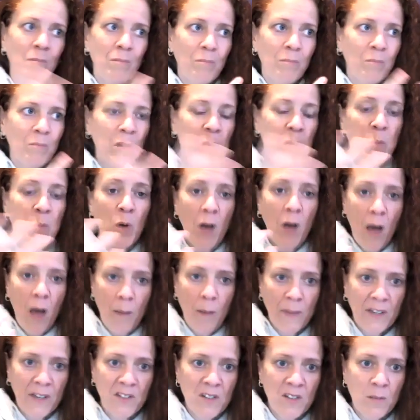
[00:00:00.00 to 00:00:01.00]
people
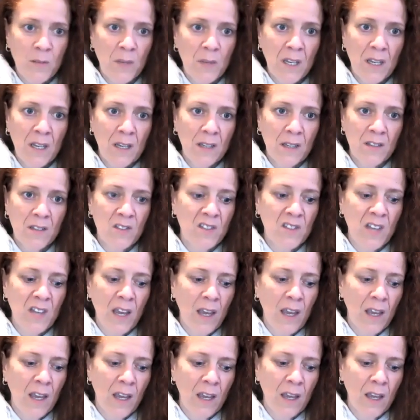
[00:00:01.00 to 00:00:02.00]
coming to me and
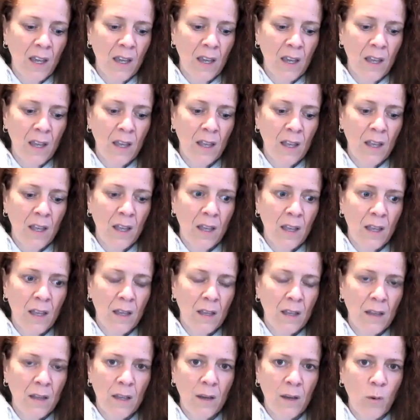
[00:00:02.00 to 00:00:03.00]
saying,
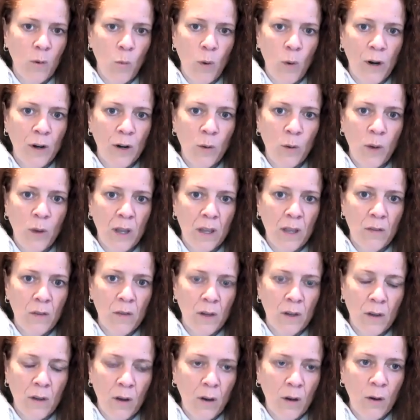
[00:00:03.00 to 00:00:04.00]
like, where do I
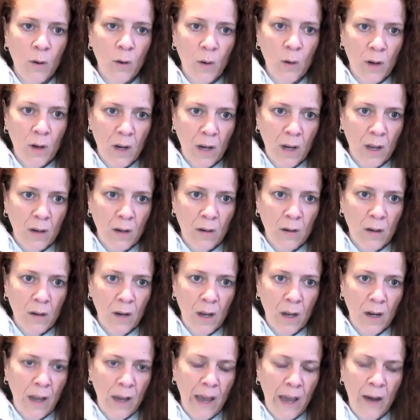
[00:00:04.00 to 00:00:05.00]
even go,
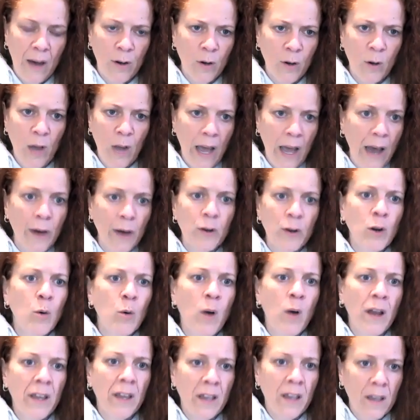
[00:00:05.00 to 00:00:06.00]
and how do
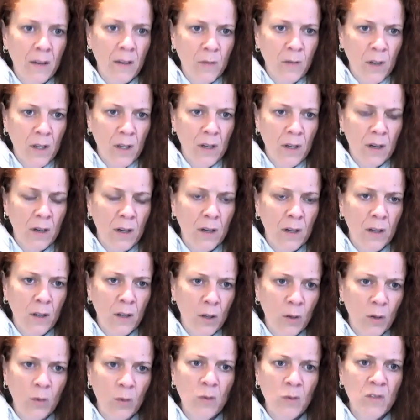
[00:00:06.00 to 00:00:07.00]
I even
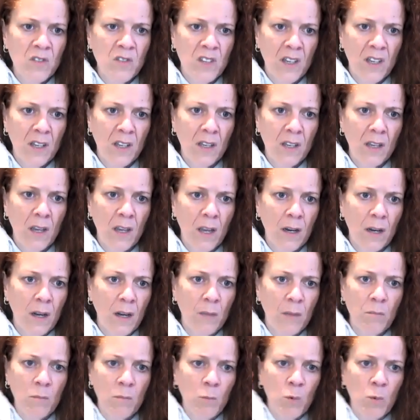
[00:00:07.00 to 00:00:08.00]
use it?
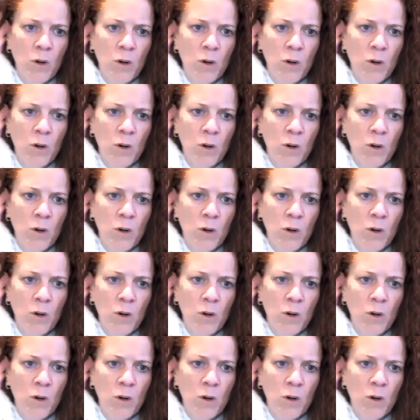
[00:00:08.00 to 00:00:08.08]
And we're